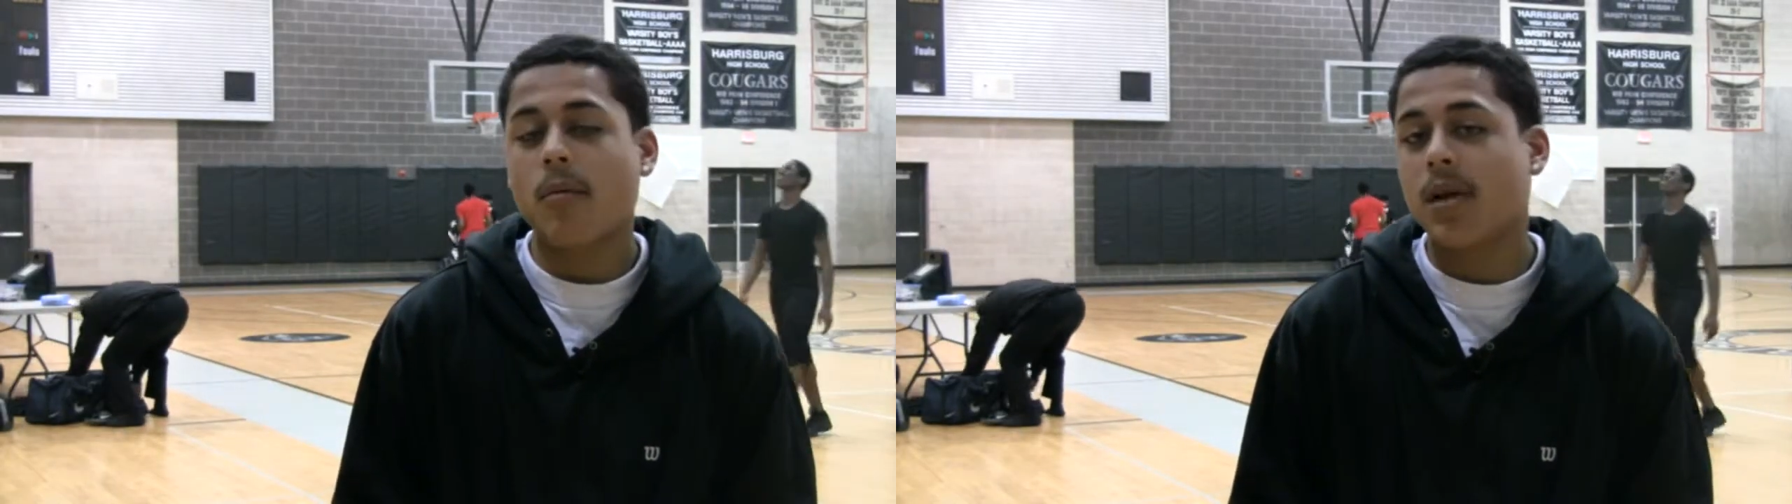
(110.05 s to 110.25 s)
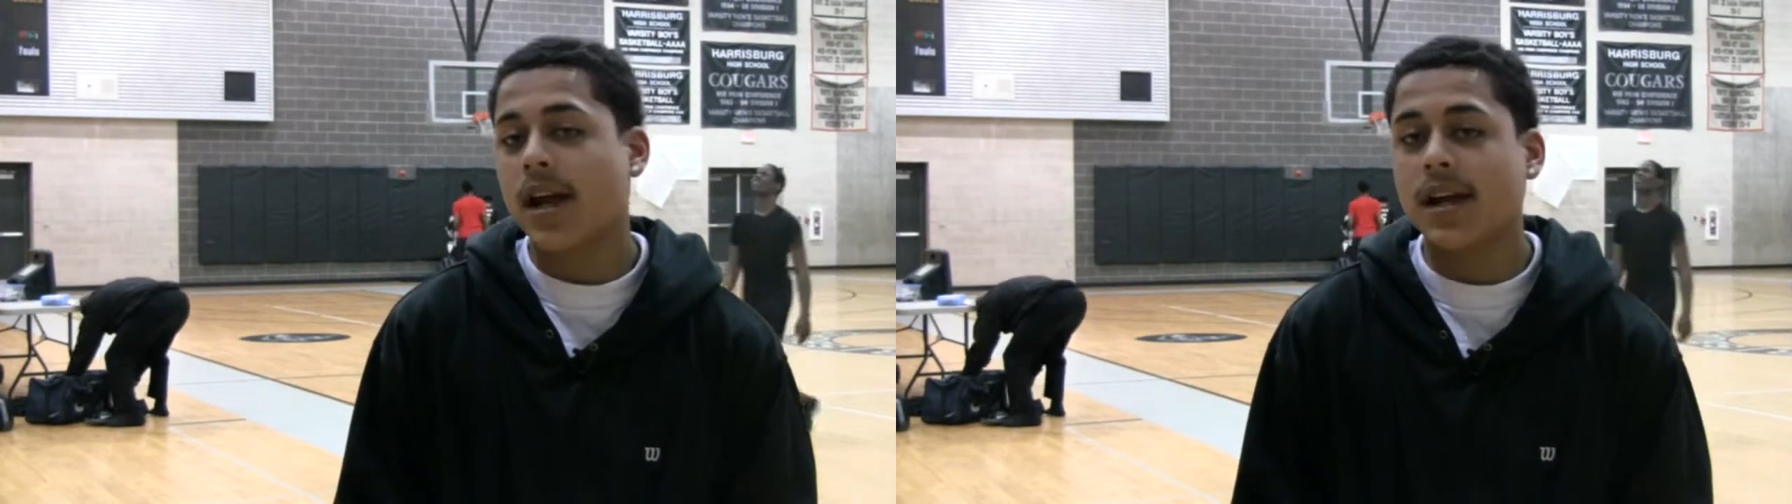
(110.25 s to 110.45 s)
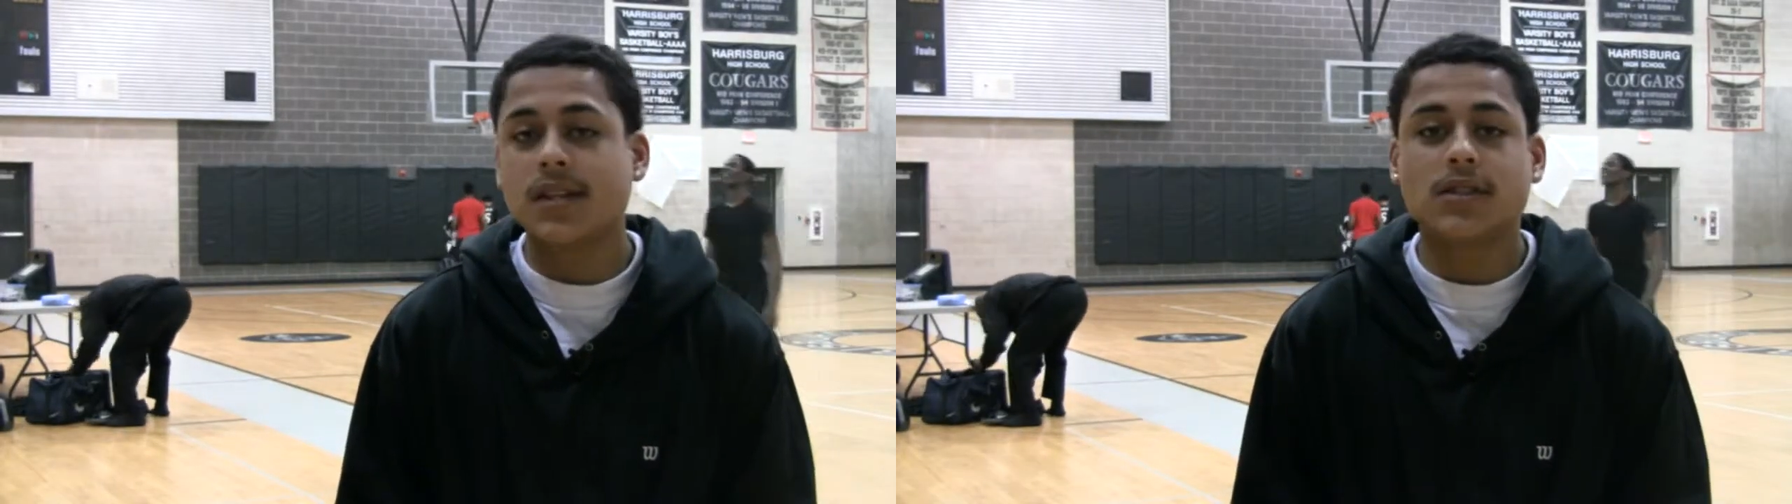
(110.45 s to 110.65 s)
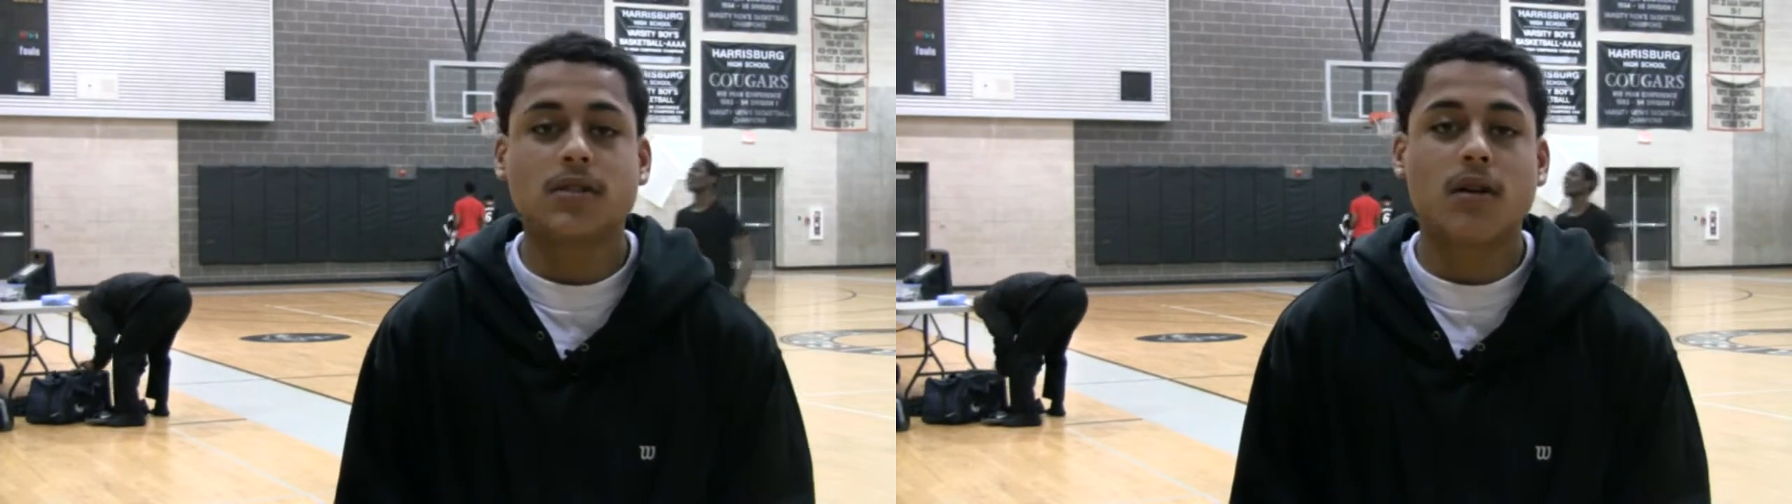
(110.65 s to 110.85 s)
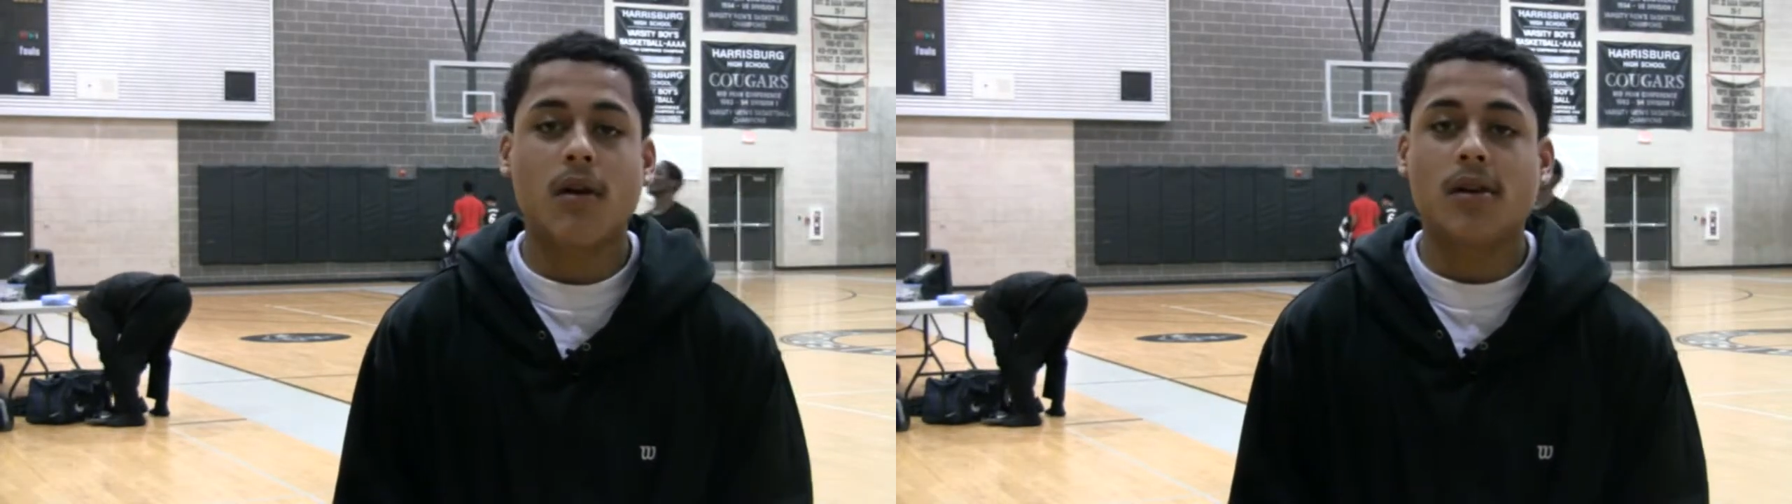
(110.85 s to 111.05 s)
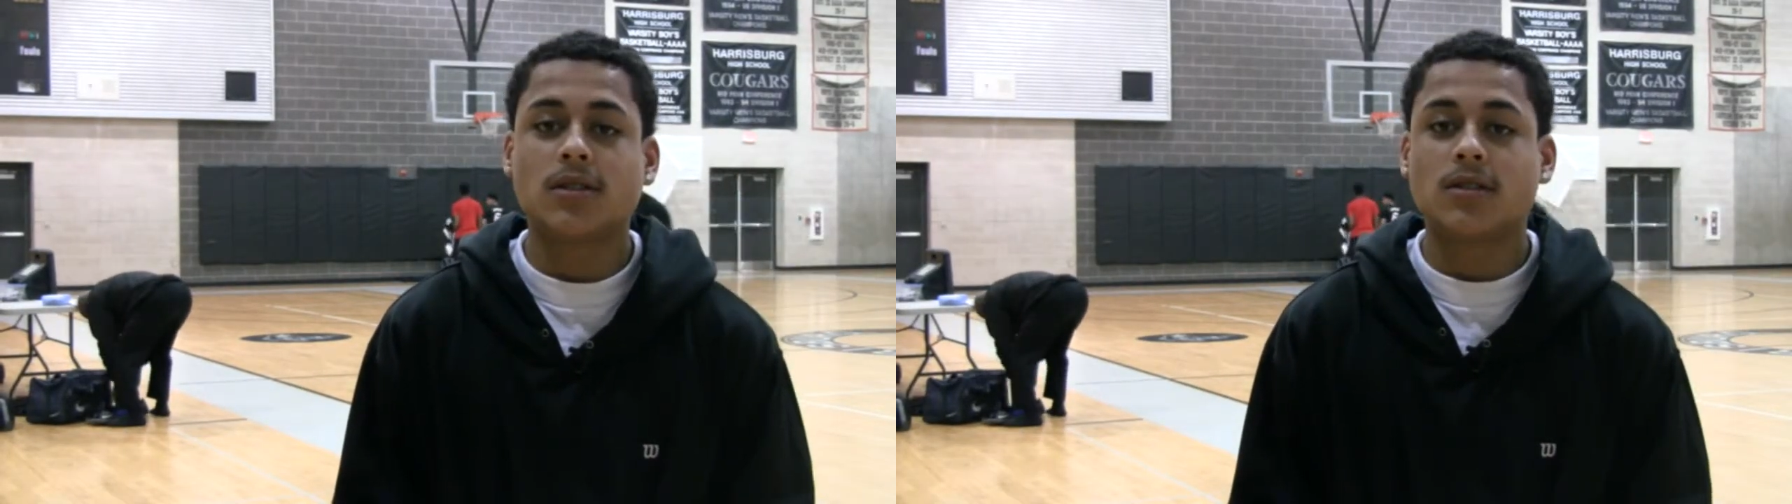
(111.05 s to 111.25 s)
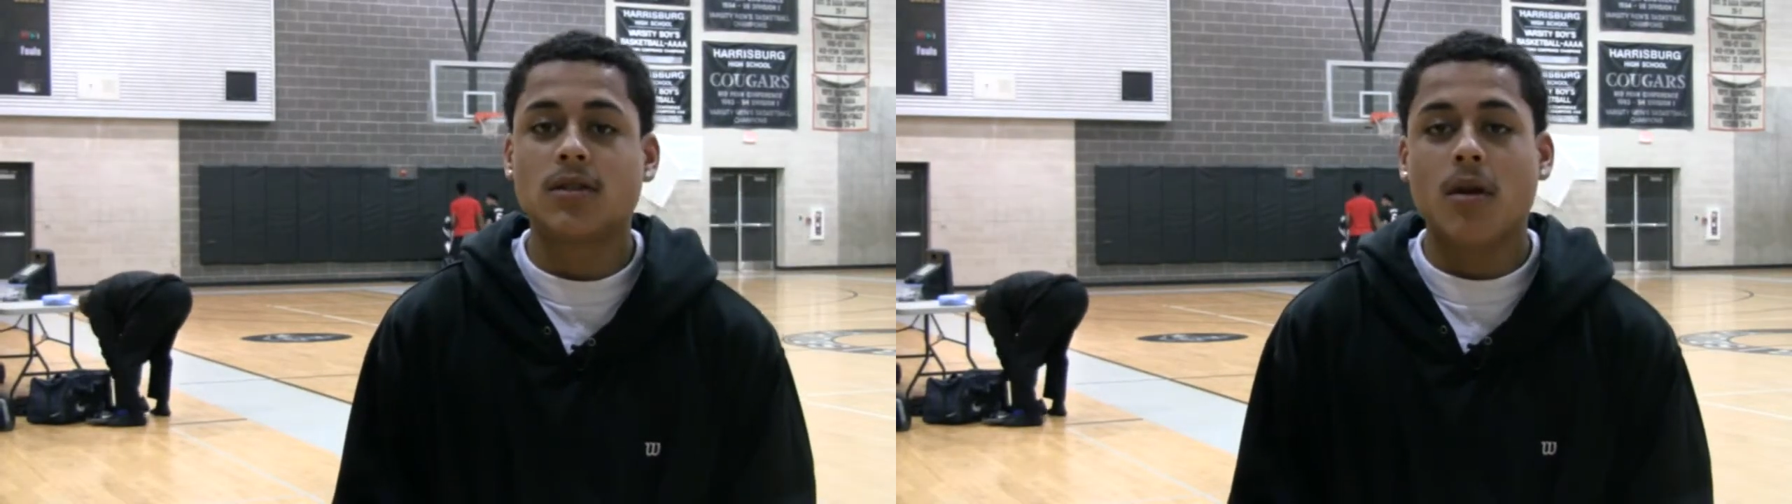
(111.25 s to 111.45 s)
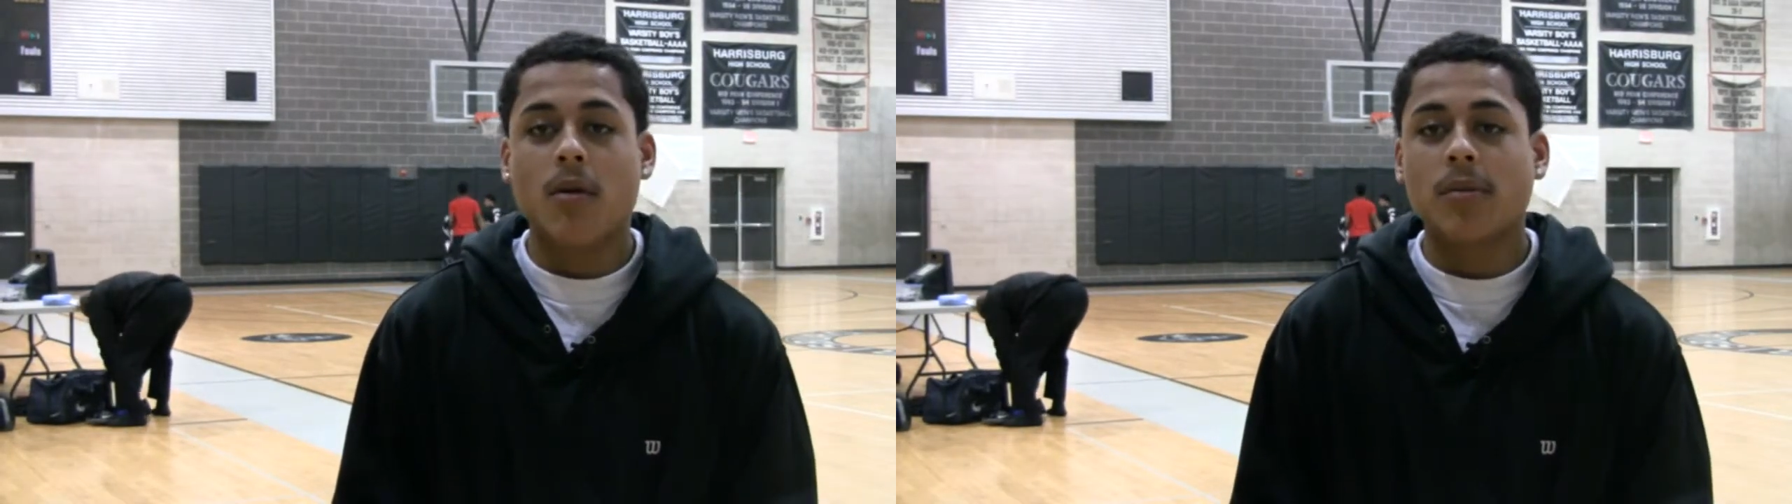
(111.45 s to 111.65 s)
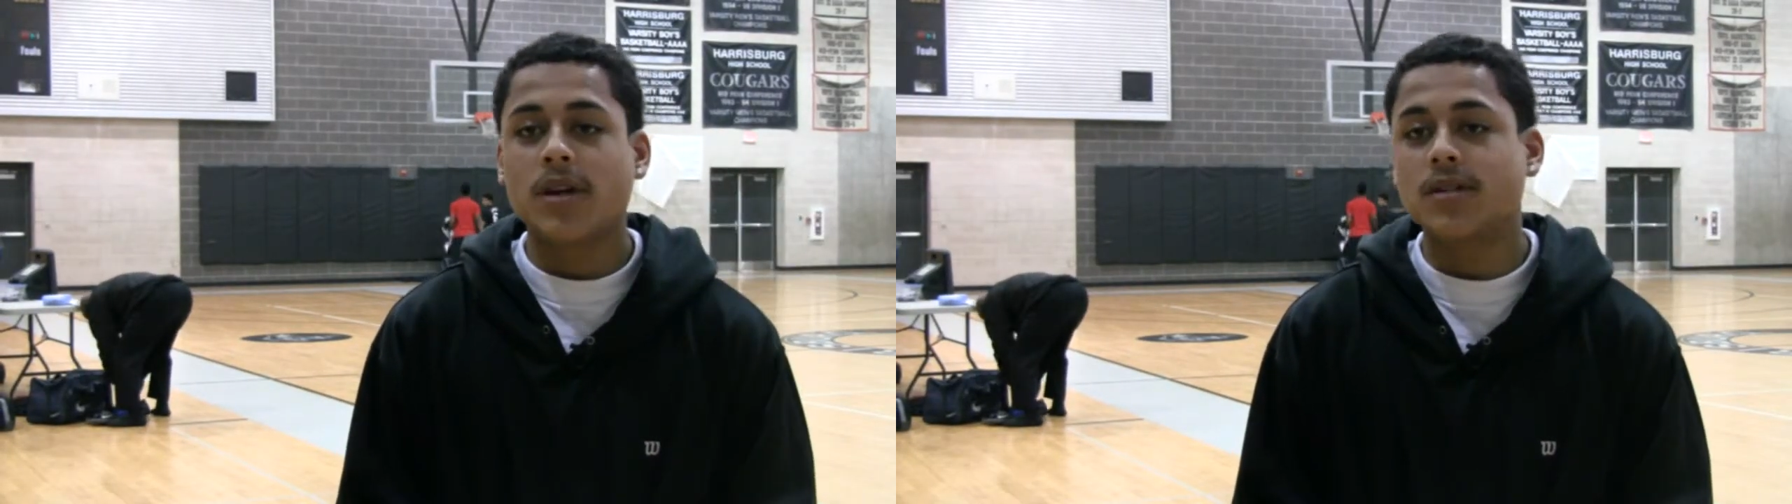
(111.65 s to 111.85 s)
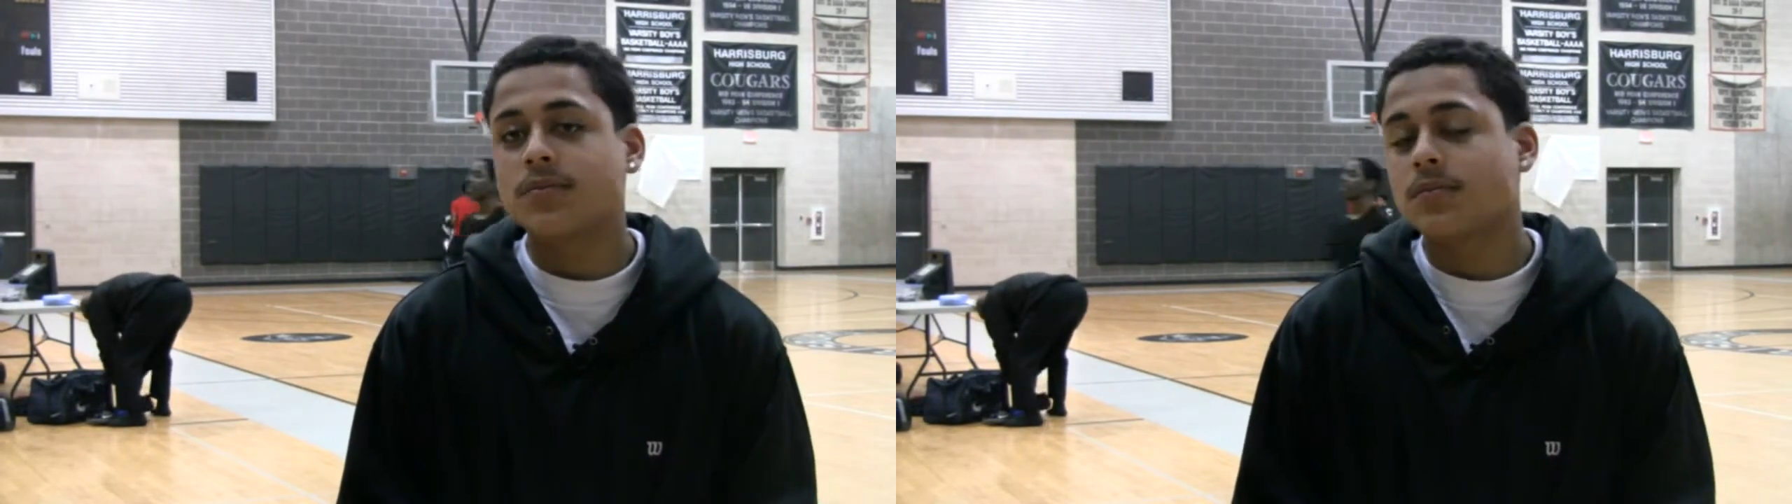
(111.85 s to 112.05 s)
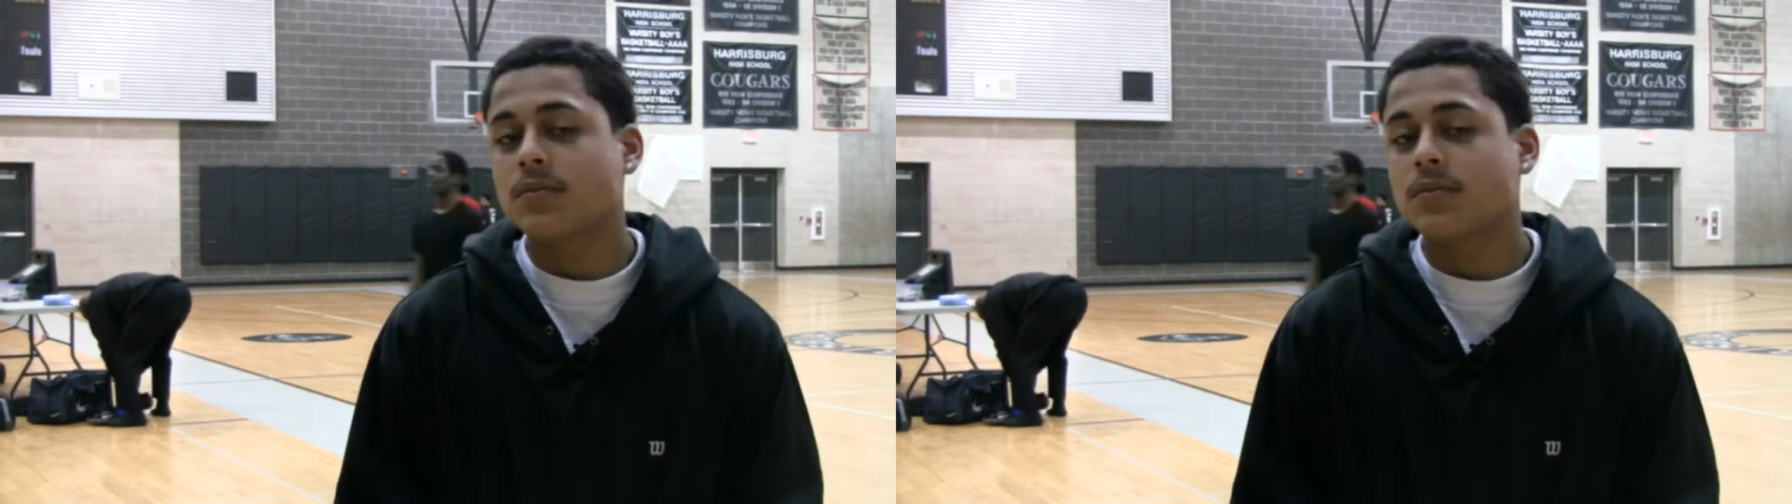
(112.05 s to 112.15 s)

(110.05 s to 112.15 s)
playing, but